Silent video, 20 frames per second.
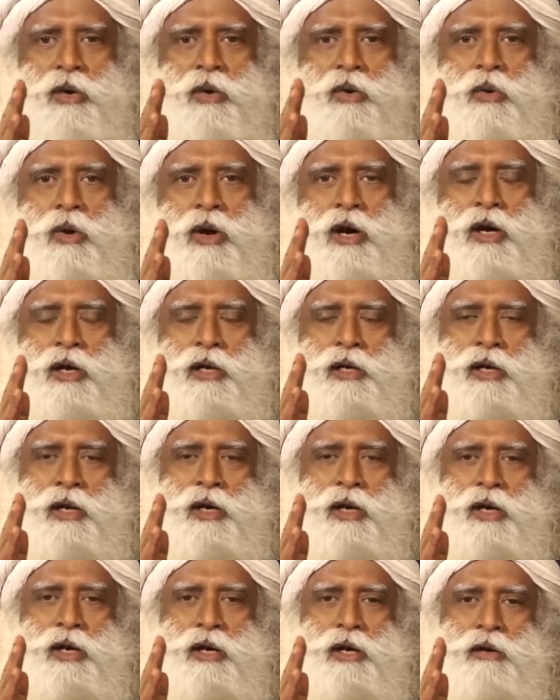who
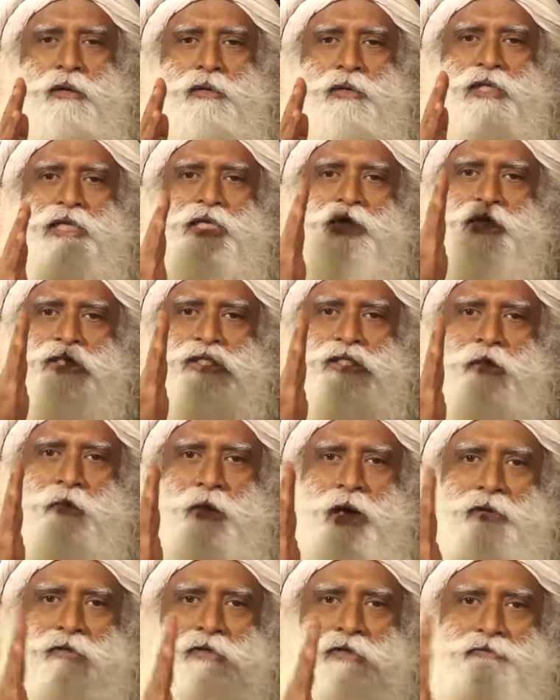are least
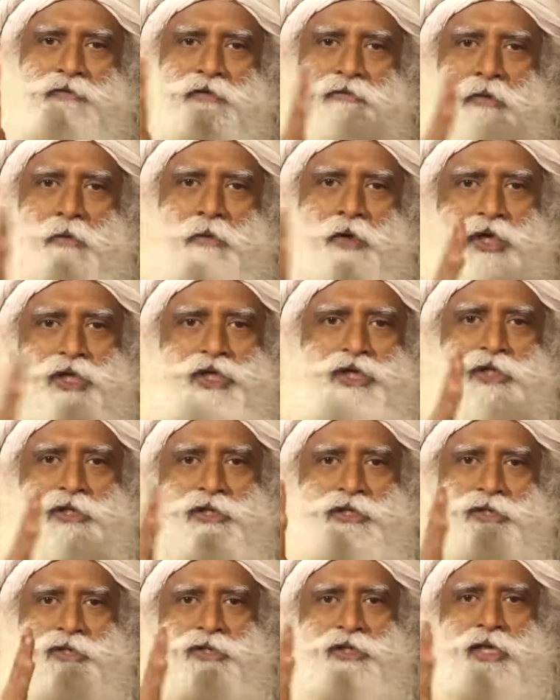amount of
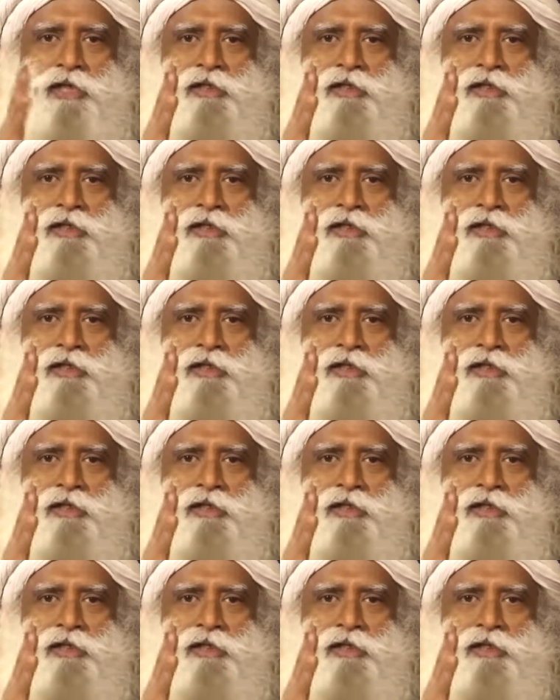reverberations